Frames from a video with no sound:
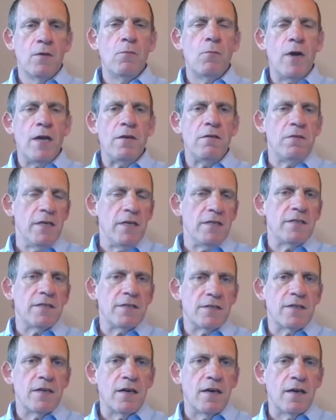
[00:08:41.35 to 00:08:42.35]
Where you need to
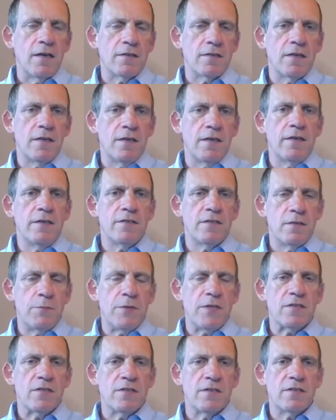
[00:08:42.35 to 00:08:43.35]
start is the
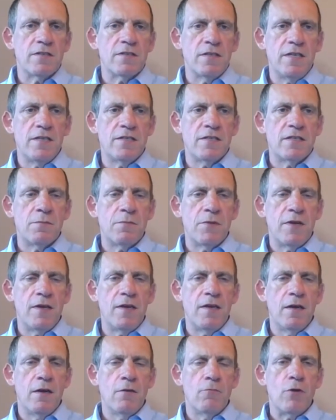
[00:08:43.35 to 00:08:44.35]
business needs to
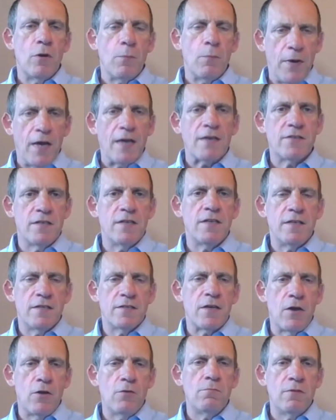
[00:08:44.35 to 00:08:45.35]
be robust in
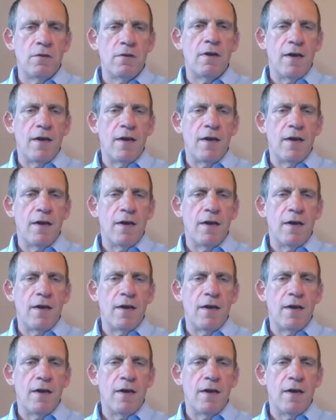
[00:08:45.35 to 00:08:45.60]
its own